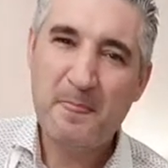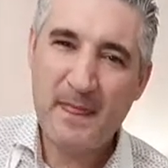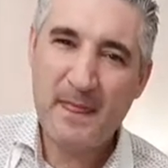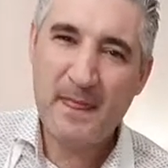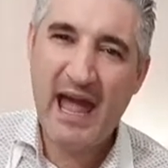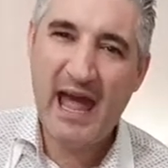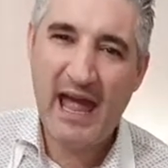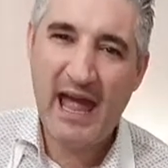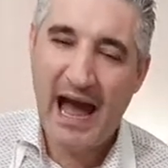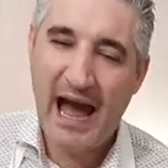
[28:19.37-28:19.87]

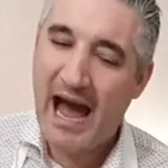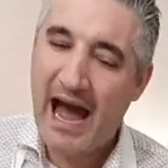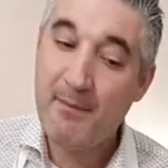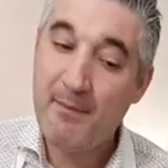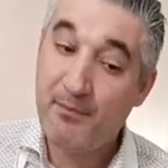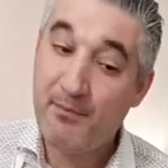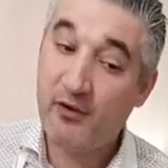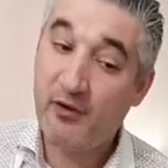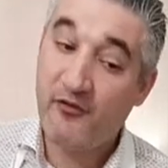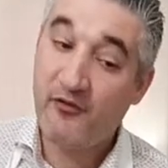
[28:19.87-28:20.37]
Yeah, I
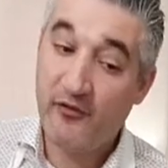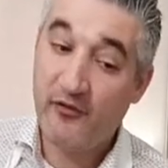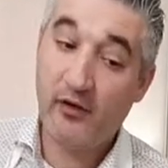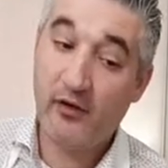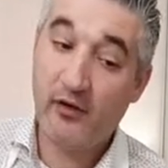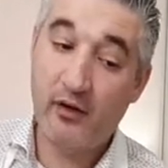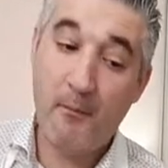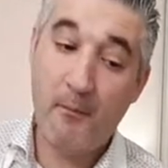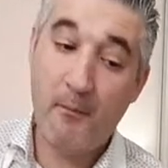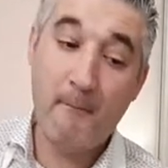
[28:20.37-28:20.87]

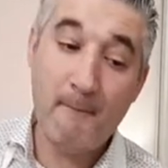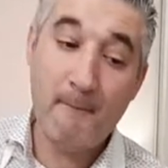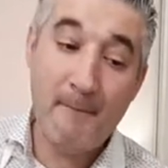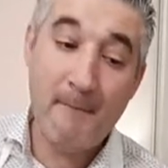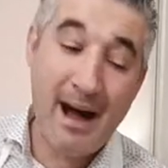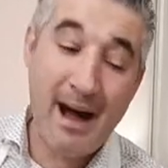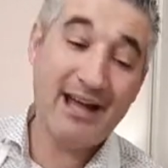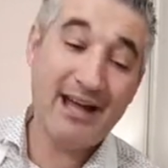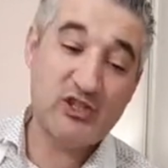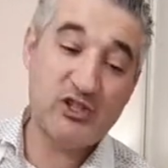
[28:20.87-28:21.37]
prefer
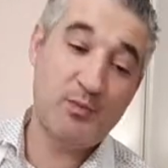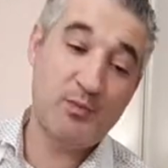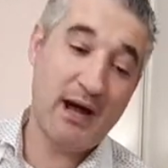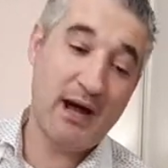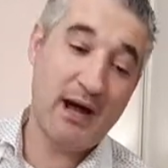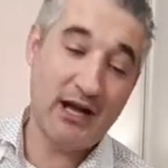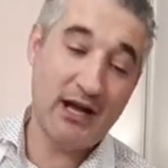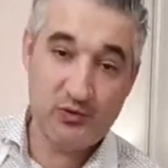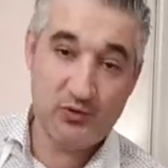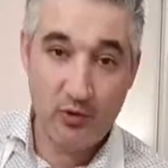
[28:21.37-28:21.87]
much, much
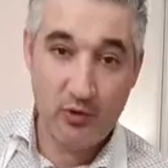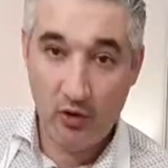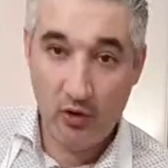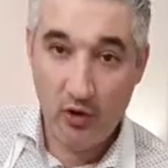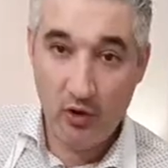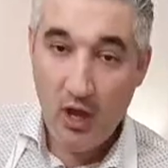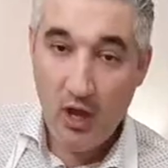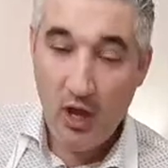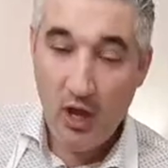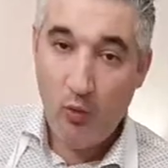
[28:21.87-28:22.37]
more
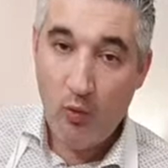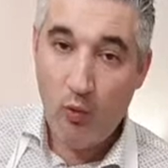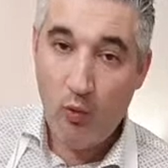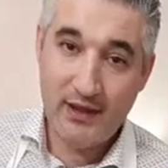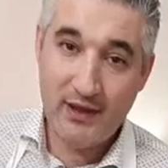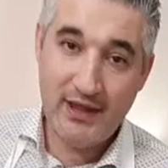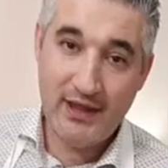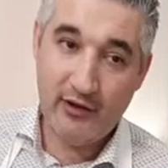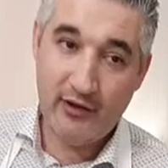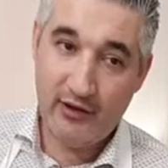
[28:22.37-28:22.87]

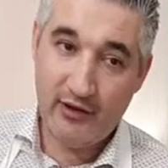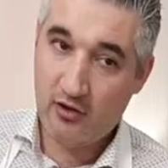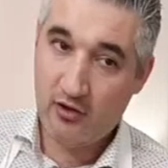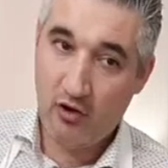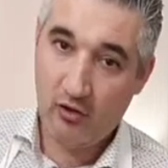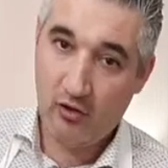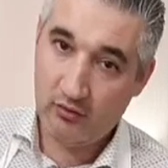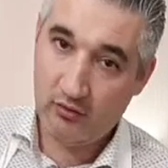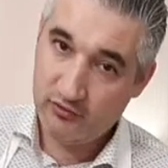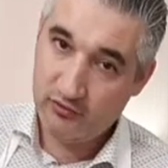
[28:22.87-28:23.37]
without
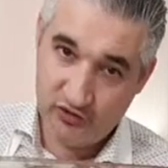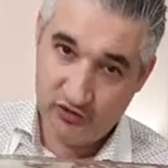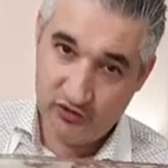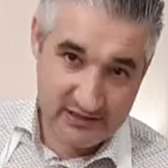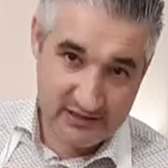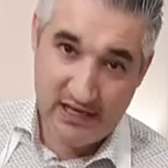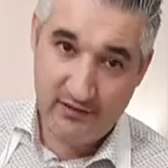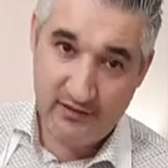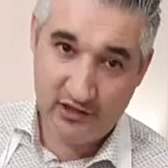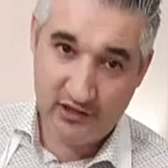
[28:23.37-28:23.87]
alcohol. Just
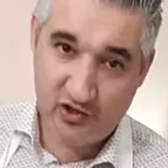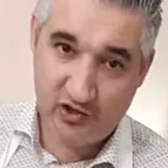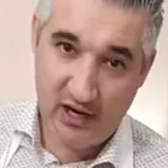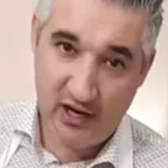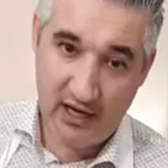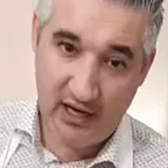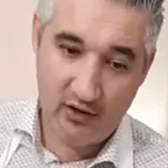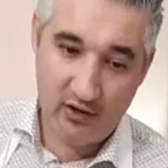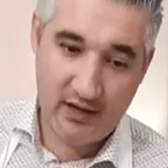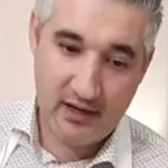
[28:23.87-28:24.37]
give it a
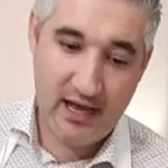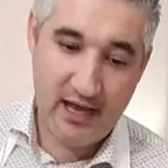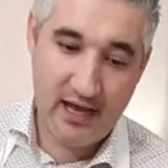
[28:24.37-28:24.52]
try, okay?